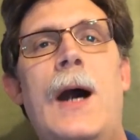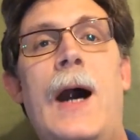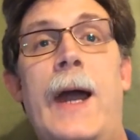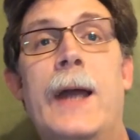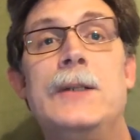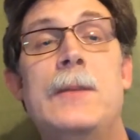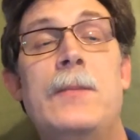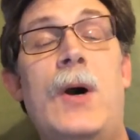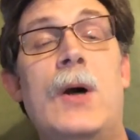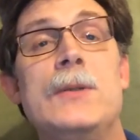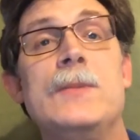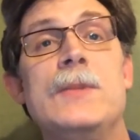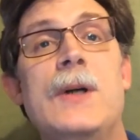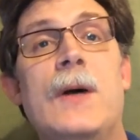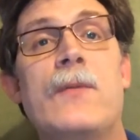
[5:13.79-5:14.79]
I actually bought
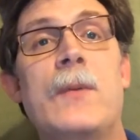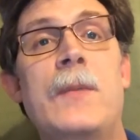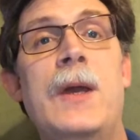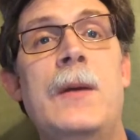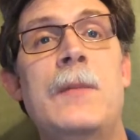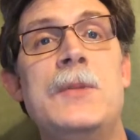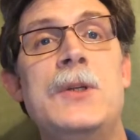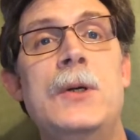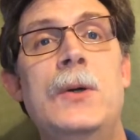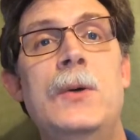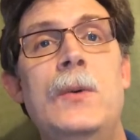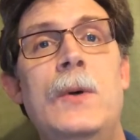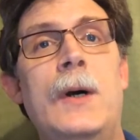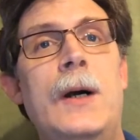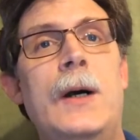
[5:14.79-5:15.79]
some stuff from him
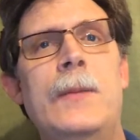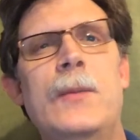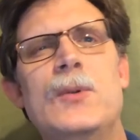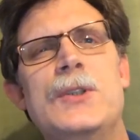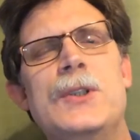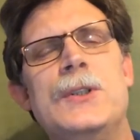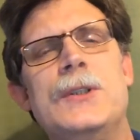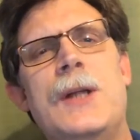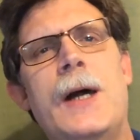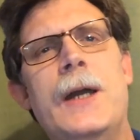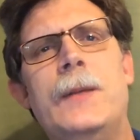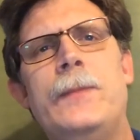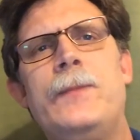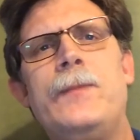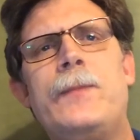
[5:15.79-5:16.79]
too. It was just like,